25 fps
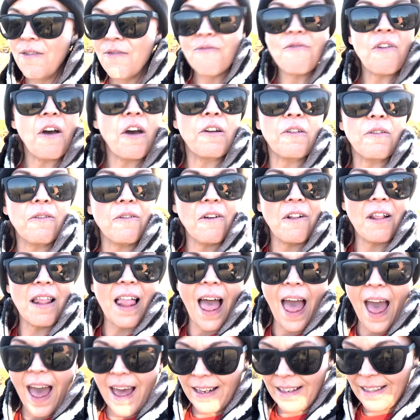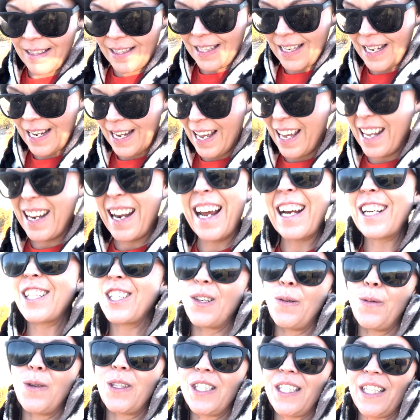federal land. And
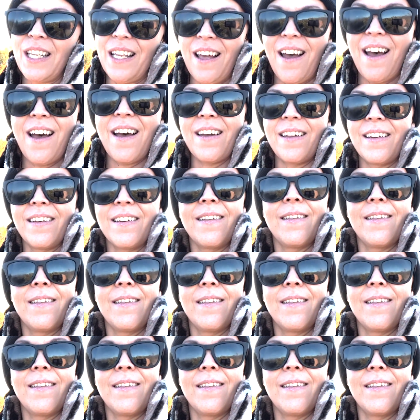actually we're still on